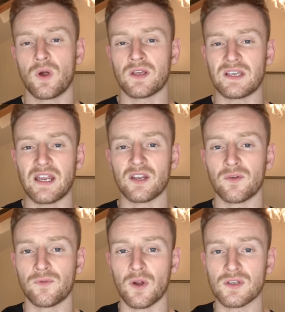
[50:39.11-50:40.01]
whereas
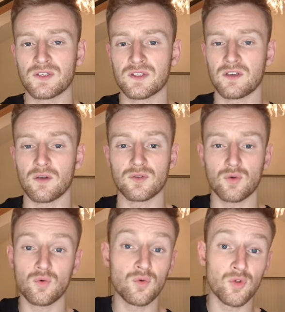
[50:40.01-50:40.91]
endofrost goes
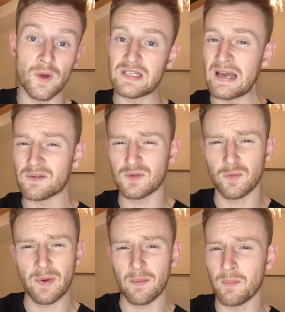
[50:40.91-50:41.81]
all the way down to
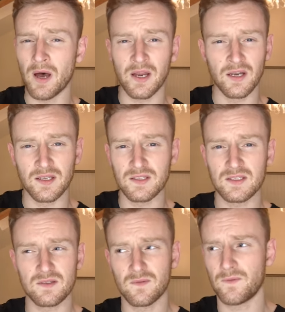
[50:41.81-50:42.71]
about minus